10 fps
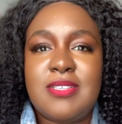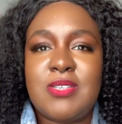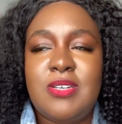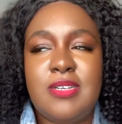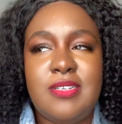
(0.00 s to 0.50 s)

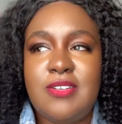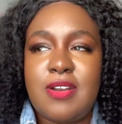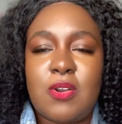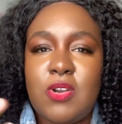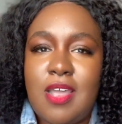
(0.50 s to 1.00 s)
So you're
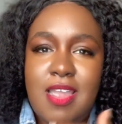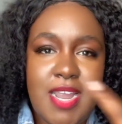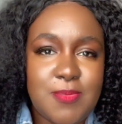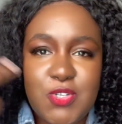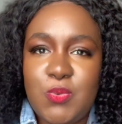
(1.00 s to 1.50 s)
not on a
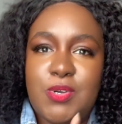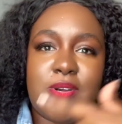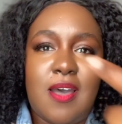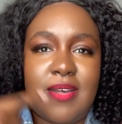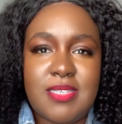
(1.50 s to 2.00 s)
hamster wheel
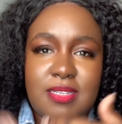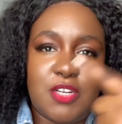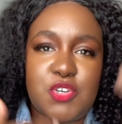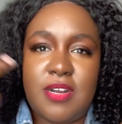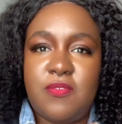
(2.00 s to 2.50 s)
constantly
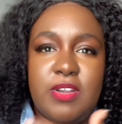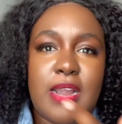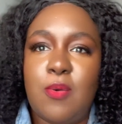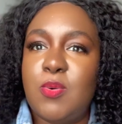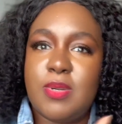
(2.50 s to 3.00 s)
trying to figure
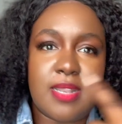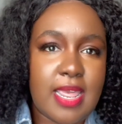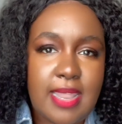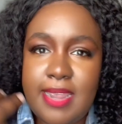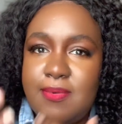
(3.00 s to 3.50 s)
out, well, what do
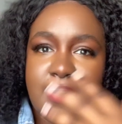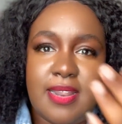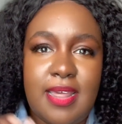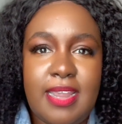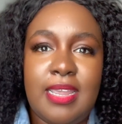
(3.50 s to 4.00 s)
they like? What do
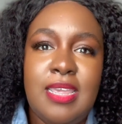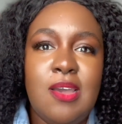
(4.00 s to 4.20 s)
they like?